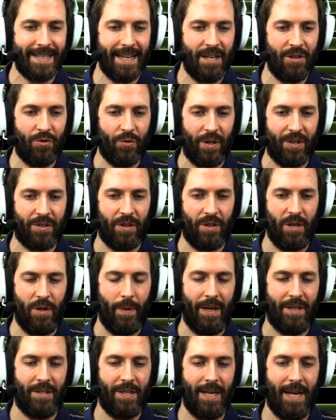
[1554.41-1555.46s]
interest to the
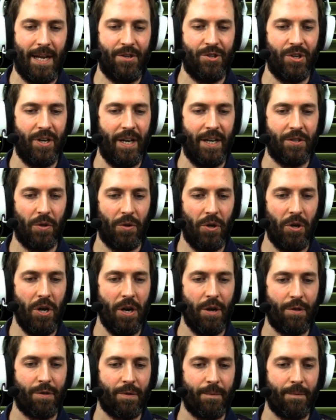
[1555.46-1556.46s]
UAC engineers on Earth,